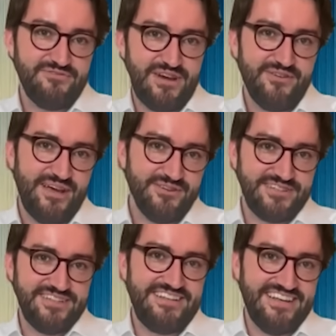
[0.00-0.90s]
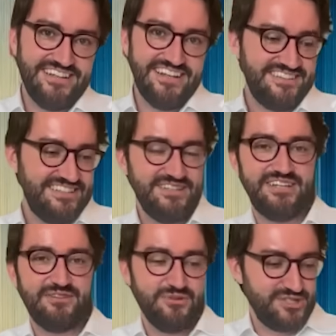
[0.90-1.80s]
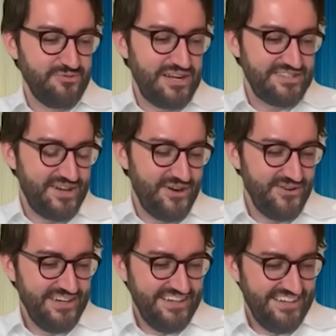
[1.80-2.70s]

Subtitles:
found out that wasn't the way to go."